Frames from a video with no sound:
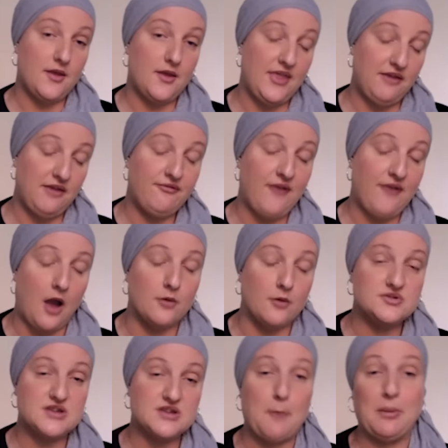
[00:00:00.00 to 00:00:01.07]
They
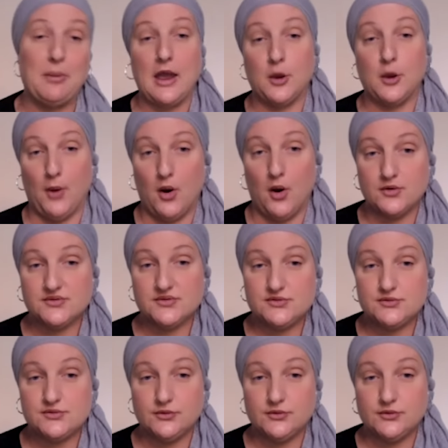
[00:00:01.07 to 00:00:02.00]
found a black box.